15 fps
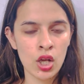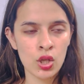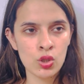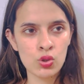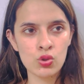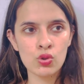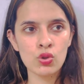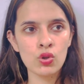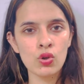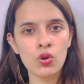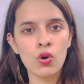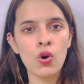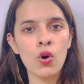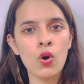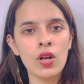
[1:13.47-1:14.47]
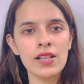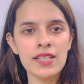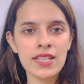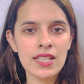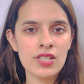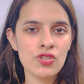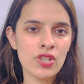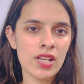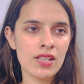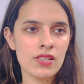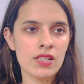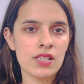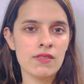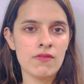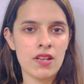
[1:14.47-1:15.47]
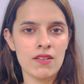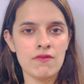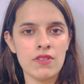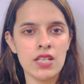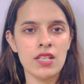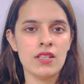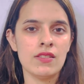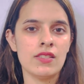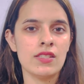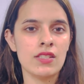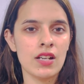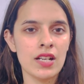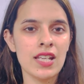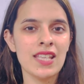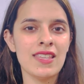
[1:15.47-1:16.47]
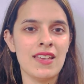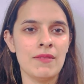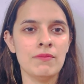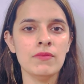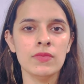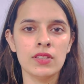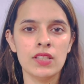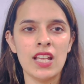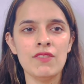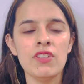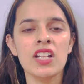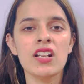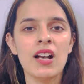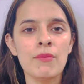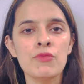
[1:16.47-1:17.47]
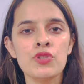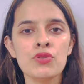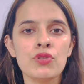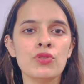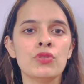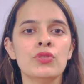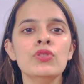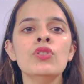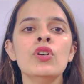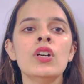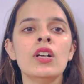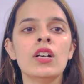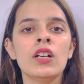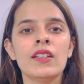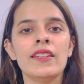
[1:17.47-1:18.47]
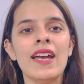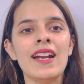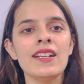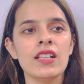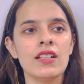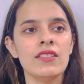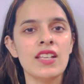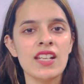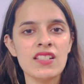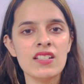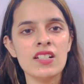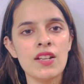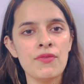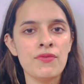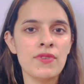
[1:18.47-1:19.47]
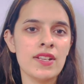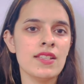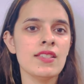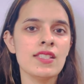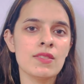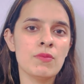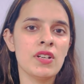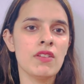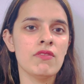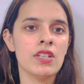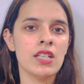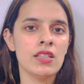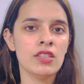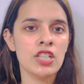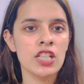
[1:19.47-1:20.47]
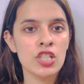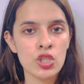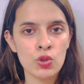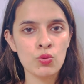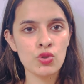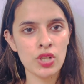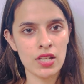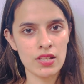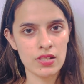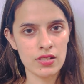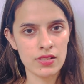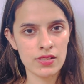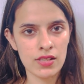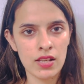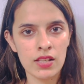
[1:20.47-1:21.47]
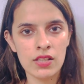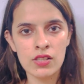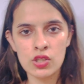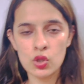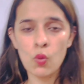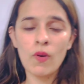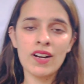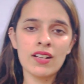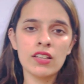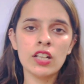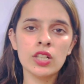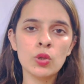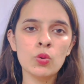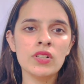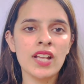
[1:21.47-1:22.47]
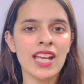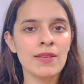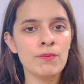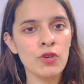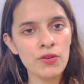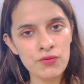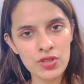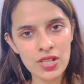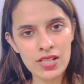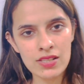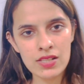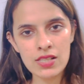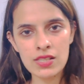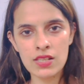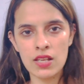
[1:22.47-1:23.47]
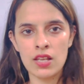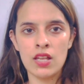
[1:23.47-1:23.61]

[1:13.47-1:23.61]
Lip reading: So all these changes, when we study them, then we come to know that there is a difference between these two changes. So what are the two type of changes?